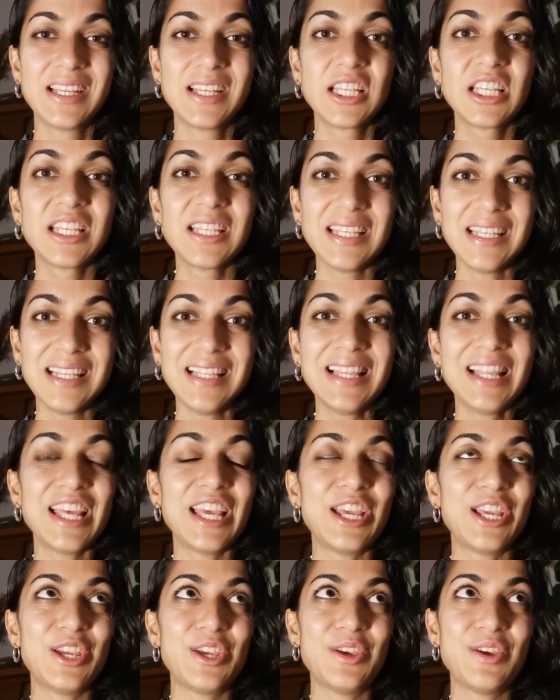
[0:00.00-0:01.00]

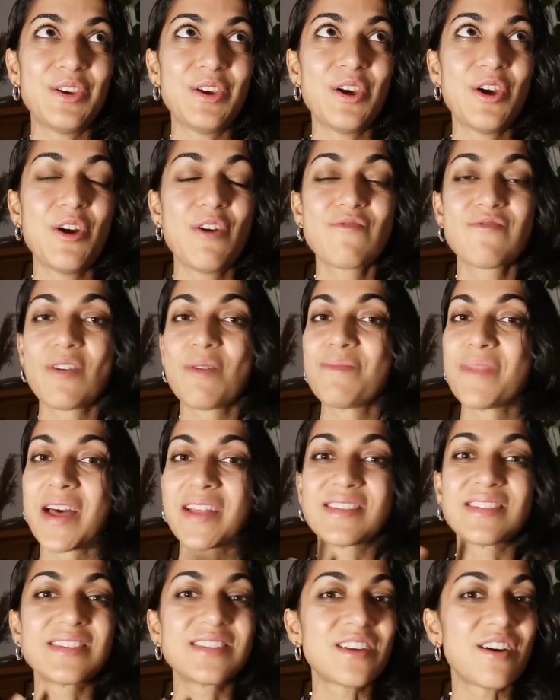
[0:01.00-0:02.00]
healing from
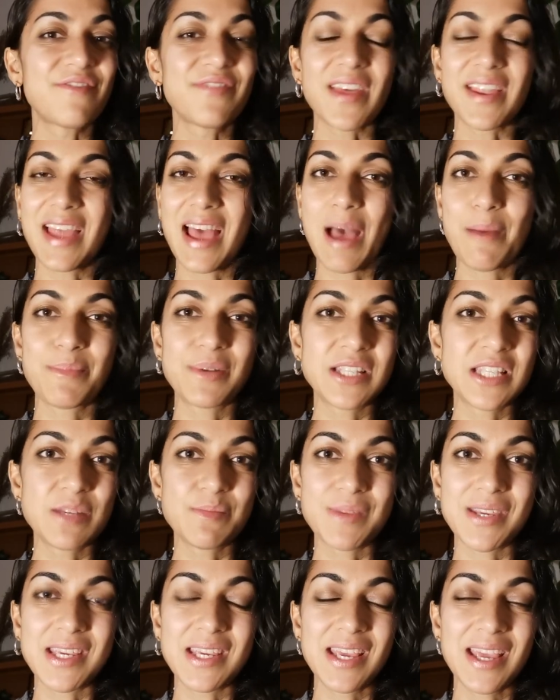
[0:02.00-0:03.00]
that stuff that happened to
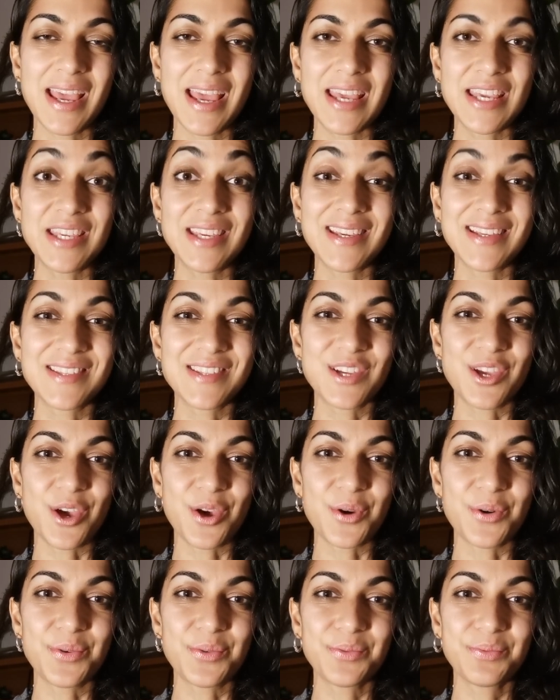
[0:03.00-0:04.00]
me 8 years
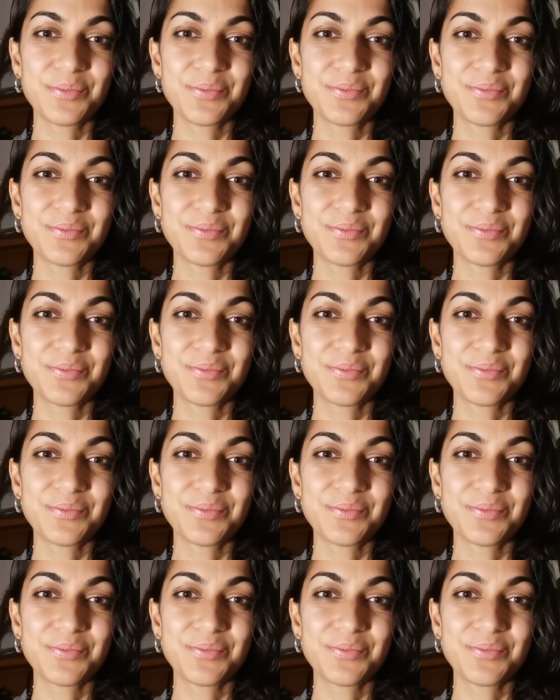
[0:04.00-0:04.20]
ago.